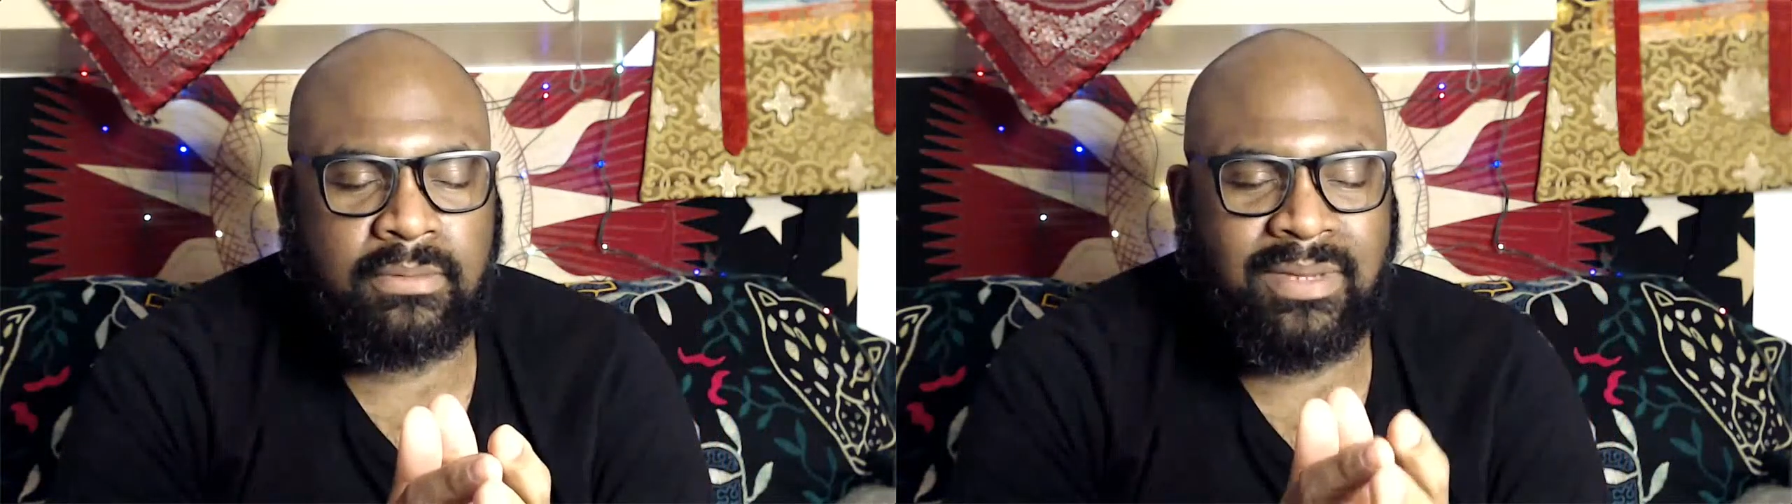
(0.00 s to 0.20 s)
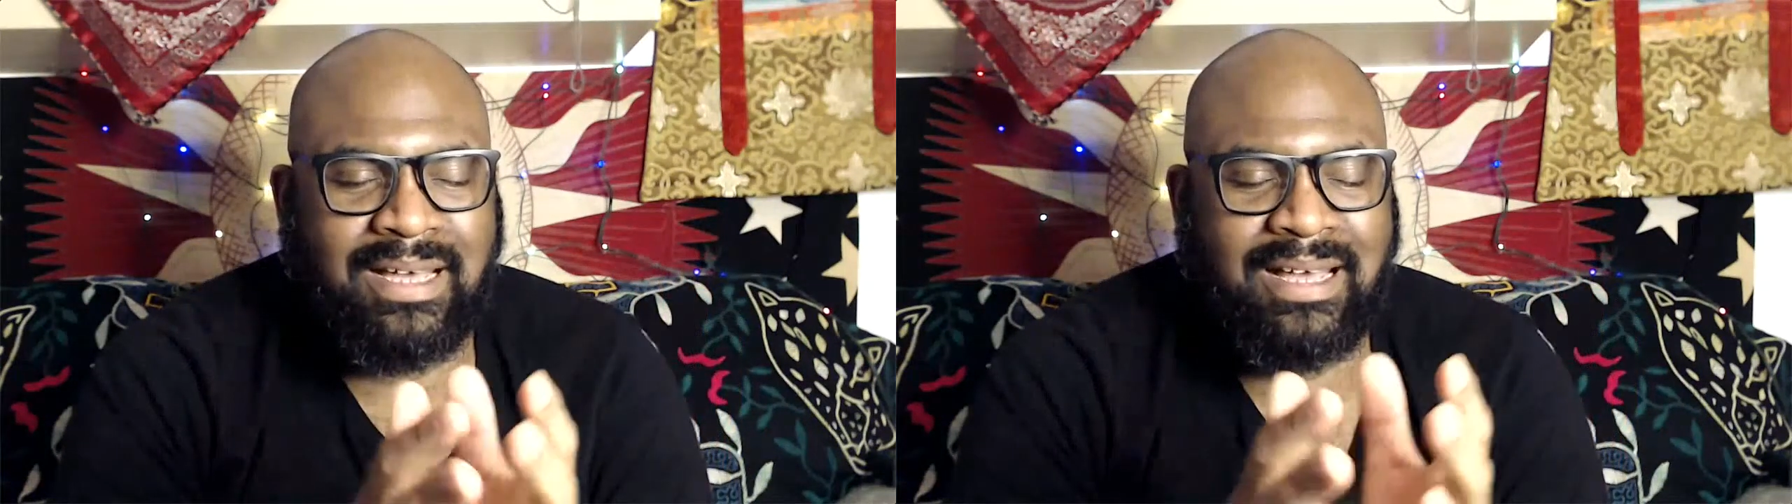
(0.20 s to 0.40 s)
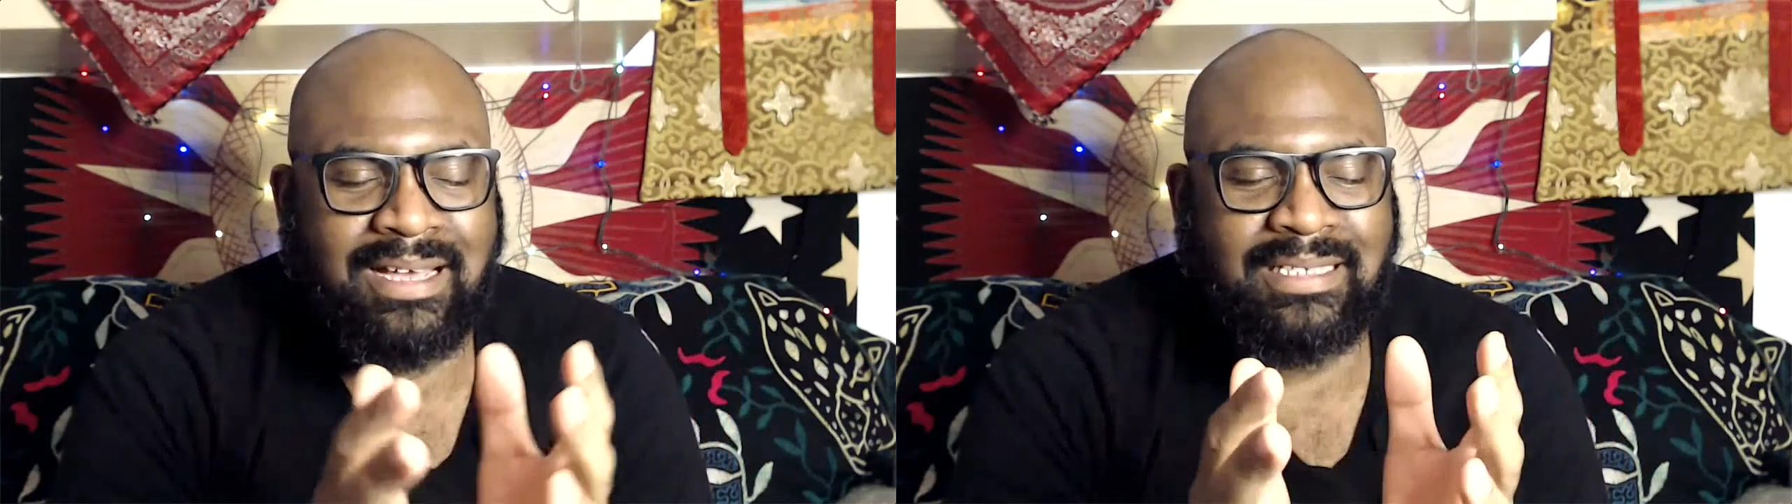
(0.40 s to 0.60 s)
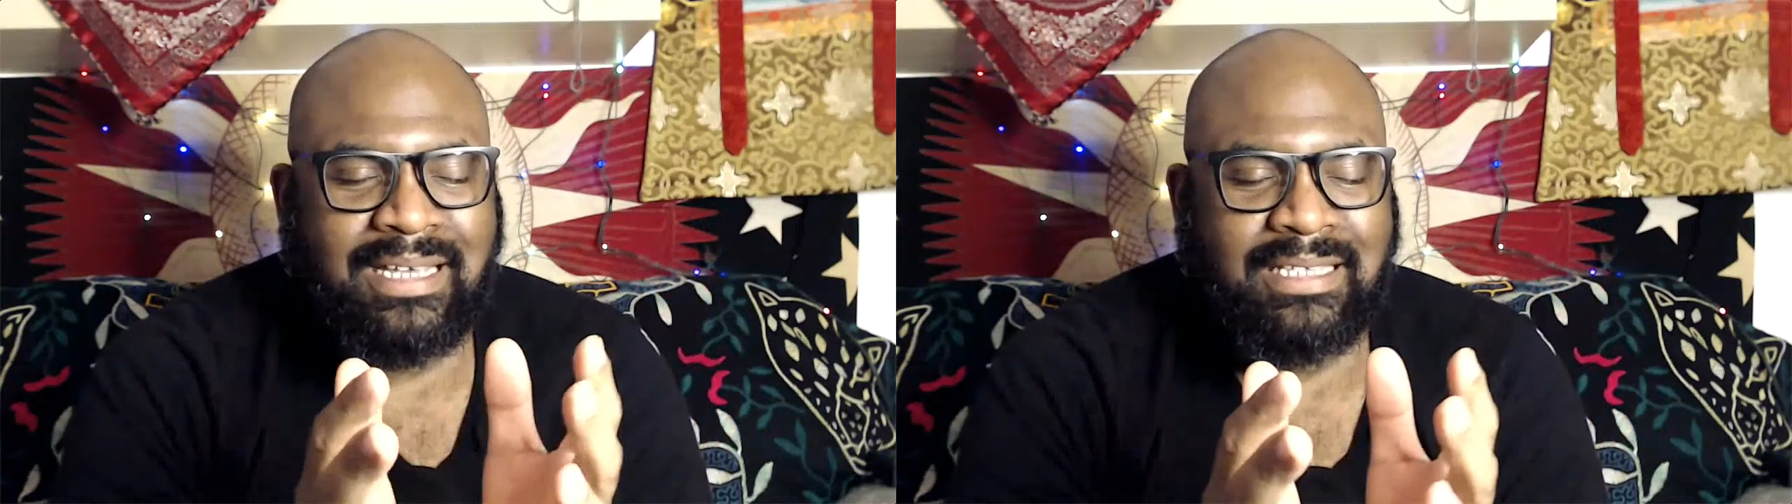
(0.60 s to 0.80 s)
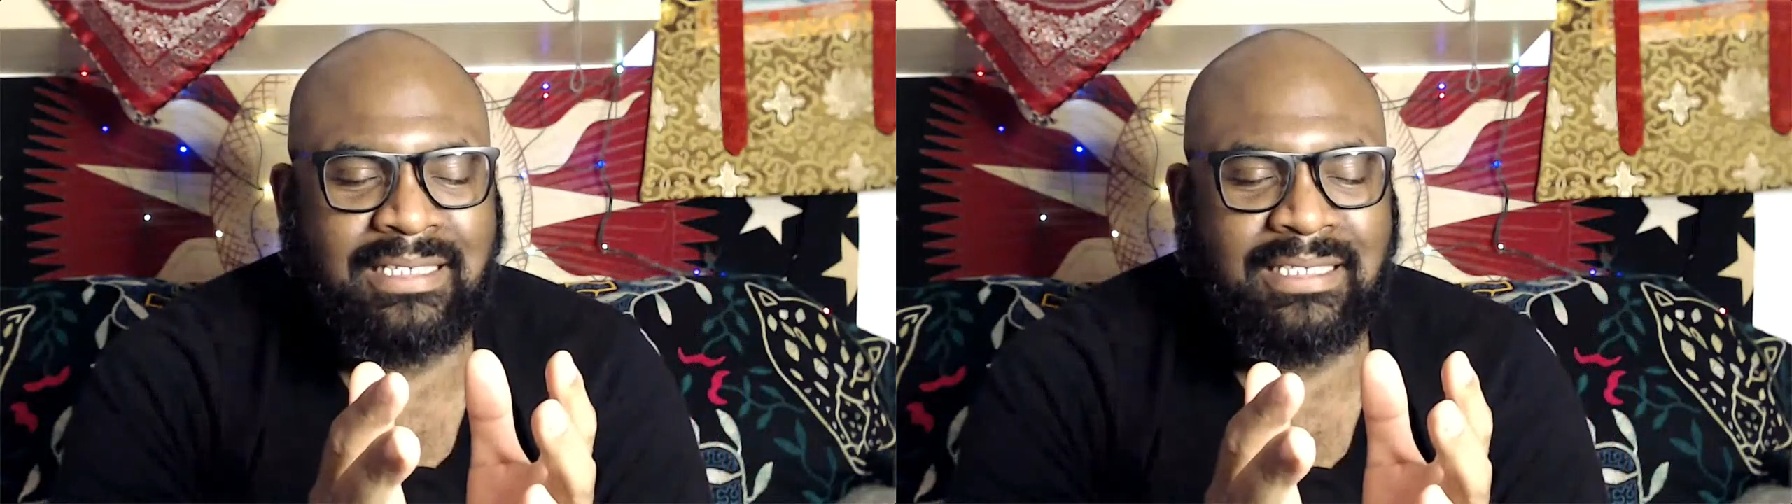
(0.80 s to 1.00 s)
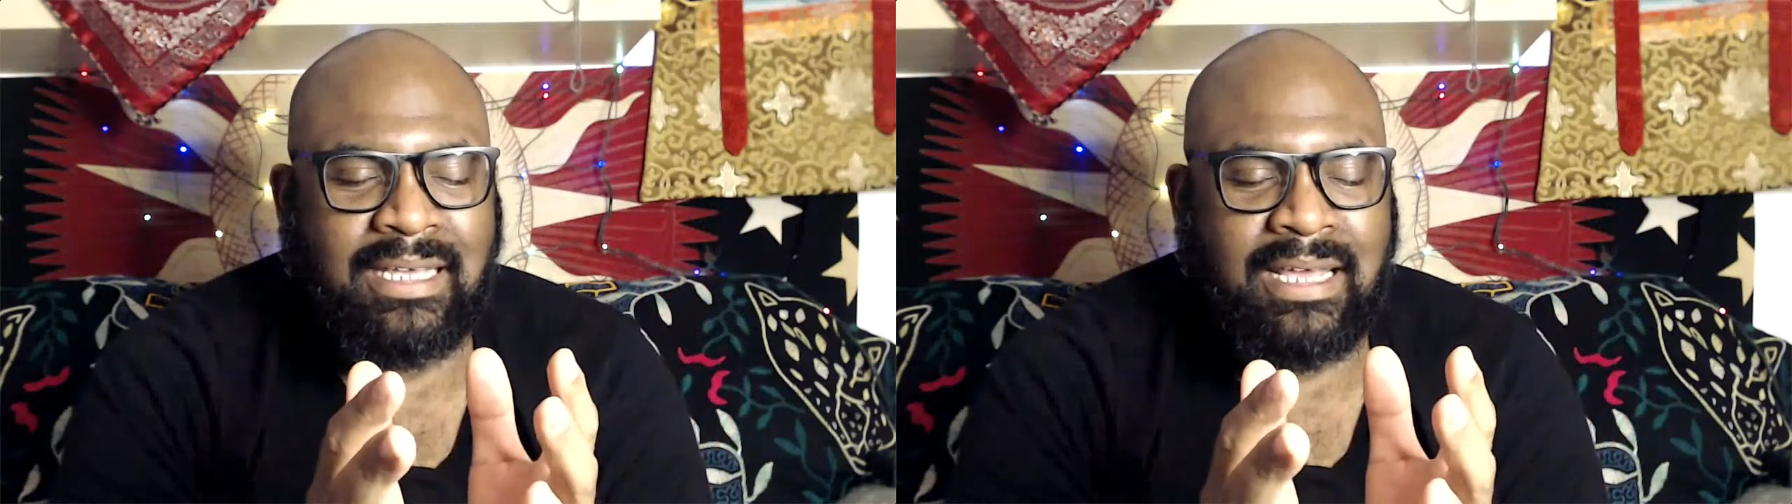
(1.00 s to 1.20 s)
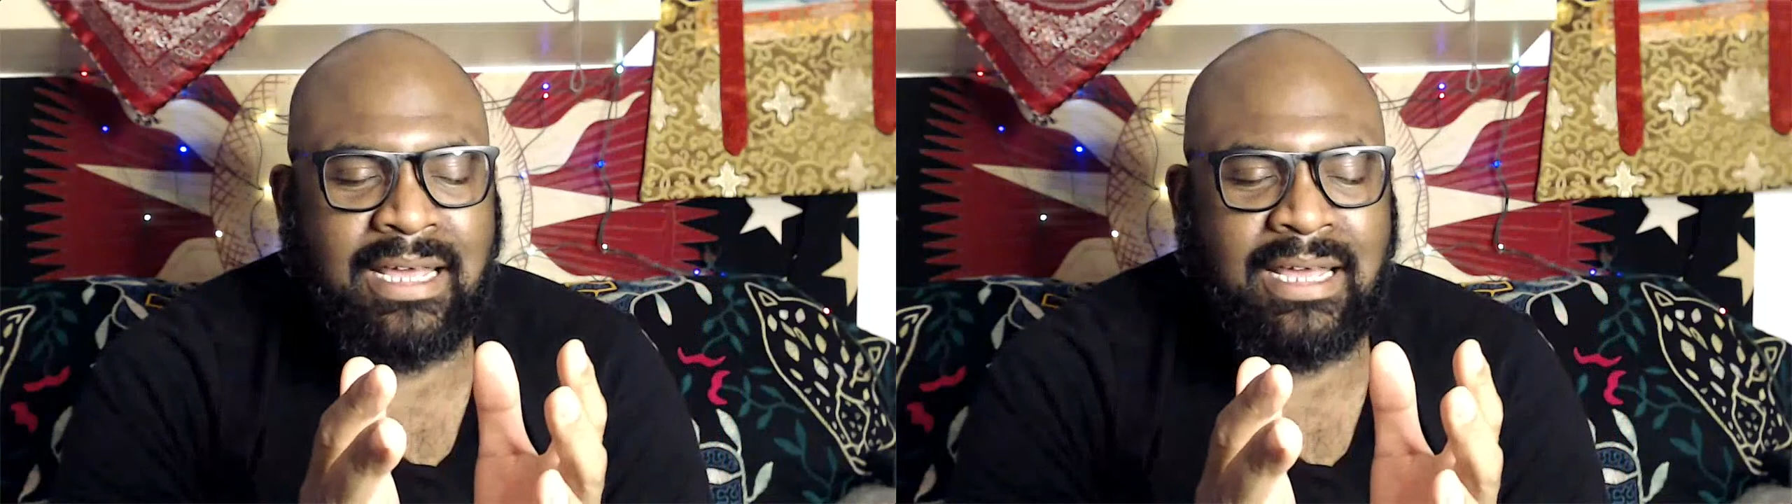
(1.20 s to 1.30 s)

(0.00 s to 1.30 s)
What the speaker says: because it's